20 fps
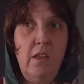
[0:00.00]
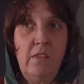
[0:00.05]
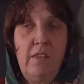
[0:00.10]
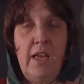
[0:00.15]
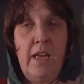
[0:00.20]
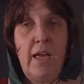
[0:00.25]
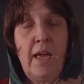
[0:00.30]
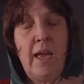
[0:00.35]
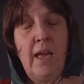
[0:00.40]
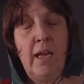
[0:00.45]

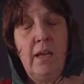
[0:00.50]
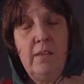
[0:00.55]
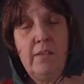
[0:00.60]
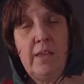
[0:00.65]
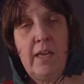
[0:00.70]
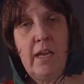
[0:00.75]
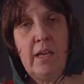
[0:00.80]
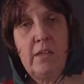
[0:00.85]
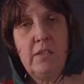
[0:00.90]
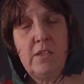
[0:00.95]
They, they
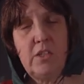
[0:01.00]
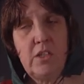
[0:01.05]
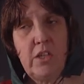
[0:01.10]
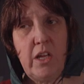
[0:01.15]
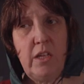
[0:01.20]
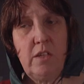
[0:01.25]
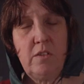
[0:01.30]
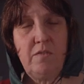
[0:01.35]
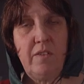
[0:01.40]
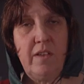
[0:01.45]
had a
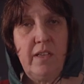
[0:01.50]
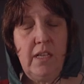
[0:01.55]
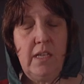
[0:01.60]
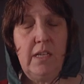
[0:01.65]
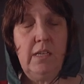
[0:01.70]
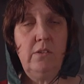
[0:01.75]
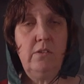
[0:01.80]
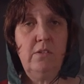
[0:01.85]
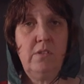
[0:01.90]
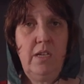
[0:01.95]
taste for
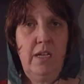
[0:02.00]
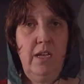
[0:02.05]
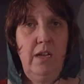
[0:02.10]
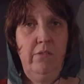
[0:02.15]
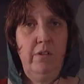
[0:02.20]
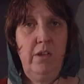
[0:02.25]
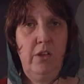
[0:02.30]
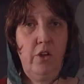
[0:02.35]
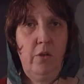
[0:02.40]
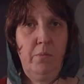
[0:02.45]
eels here
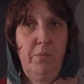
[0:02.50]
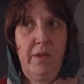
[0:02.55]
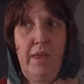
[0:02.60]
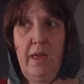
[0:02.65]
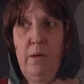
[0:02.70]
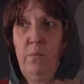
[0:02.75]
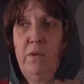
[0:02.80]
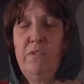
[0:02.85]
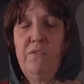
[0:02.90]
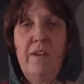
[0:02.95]
in
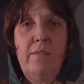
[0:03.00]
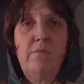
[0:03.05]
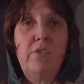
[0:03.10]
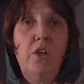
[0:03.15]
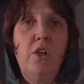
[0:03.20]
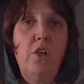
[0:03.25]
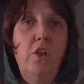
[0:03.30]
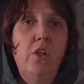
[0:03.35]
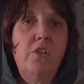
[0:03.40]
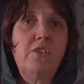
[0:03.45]
Coppergate. We found a
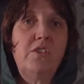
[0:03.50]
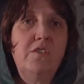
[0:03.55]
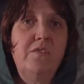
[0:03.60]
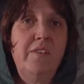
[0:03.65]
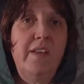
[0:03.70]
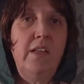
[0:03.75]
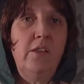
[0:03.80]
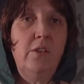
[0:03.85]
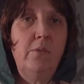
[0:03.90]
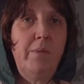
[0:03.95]
lot of
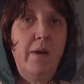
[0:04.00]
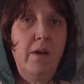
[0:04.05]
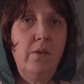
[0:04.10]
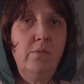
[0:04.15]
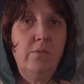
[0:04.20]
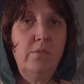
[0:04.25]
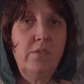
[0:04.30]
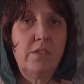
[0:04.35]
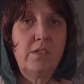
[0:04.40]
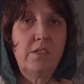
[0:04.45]
eel
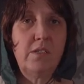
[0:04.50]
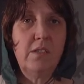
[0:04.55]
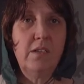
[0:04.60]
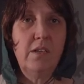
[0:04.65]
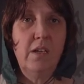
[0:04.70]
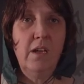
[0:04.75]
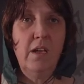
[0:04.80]
bones.